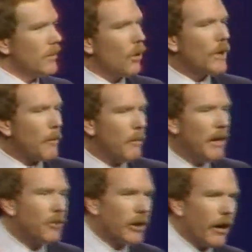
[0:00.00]
Don't come to
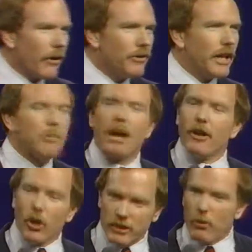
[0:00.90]
me for the guarantee, but I
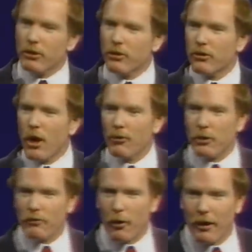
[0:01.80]
know someone you can go
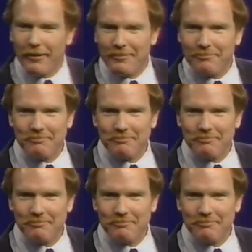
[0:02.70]
to for it.